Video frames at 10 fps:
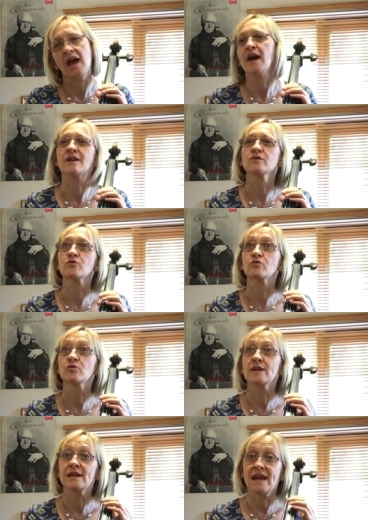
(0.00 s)
and
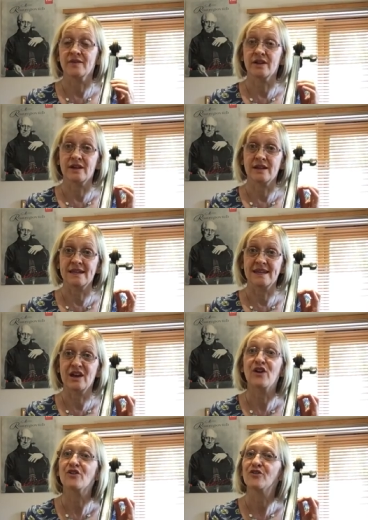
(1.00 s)
really having an ear
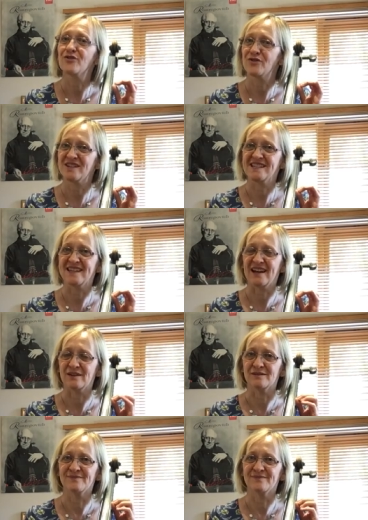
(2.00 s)
for detail